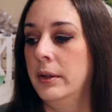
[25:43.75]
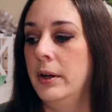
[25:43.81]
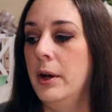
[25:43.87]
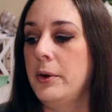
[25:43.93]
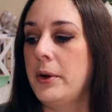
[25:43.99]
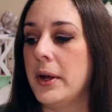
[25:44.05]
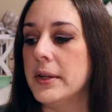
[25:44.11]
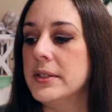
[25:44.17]

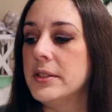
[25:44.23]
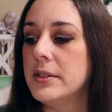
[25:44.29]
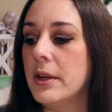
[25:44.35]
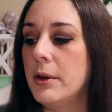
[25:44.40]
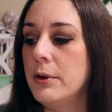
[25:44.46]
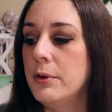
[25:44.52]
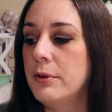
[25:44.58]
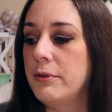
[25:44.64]
Okay,
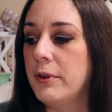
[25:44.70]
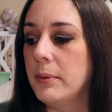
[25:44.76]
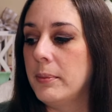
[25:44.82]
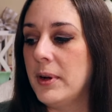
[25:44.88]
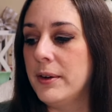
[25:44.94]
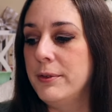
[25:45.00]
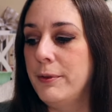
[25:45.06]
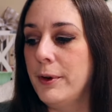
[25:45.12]
so for
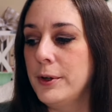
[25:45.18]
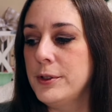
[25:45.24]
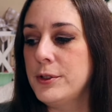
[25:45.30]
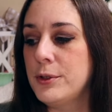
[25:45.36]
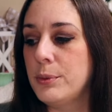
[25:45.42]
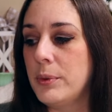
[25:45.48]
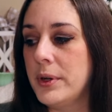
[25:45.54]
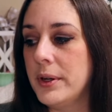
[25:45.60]
my
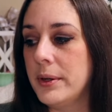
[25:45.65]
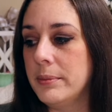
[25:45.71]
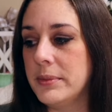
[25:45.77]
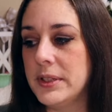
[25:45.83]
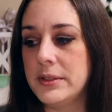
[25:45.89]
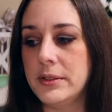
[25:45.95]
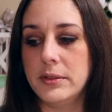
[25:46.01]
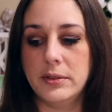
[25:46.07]
first whip,
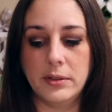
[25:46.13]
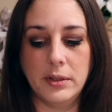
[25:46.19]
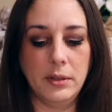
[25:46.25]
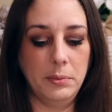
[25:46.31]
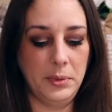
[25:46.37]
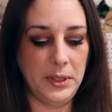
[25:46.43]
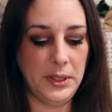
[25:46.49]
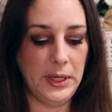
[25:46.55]
this is going
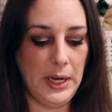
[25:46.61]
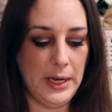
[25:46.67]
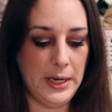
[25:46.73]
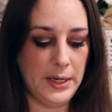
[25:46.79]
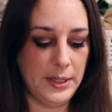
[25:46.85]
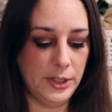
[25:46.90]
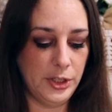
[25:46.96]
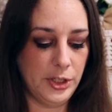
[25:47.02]
to be
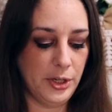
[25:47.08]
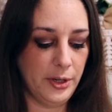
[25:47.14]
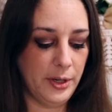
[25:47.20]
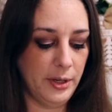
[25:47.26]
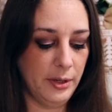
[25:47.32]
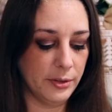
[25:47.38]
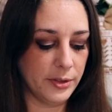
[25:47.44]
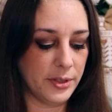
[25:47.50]
a
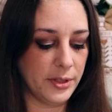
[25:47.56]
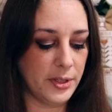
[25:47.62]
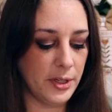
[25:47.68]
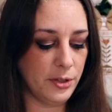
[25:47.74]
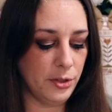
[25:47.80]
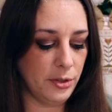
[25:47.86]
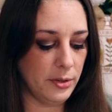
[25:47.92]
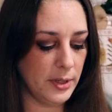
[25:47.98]
Cherry Hill
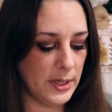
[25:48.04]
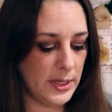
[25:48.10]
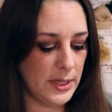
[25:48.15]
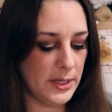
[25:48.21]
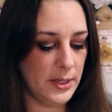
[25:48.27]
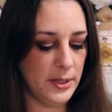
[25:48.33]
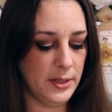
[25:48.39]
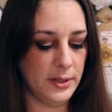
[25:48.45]

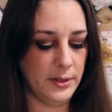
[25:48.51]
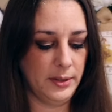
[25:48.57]
Stitchery.